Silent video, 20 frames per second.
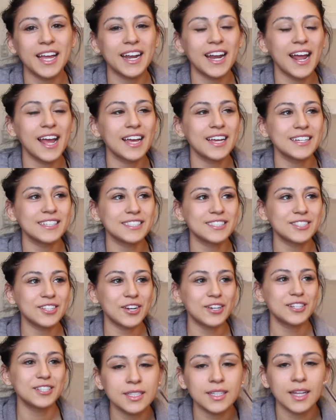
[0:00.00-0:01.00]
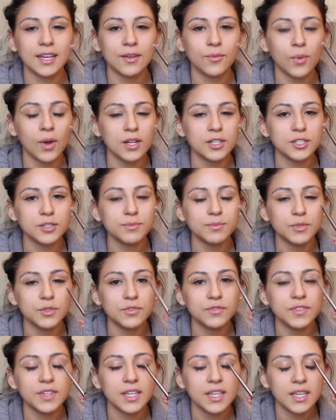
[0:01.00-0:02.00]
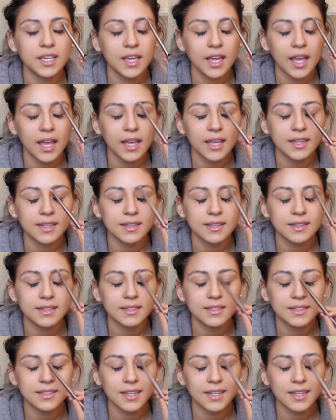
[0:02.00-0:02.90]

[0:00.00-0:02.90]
and I started to, like, watch a movie, and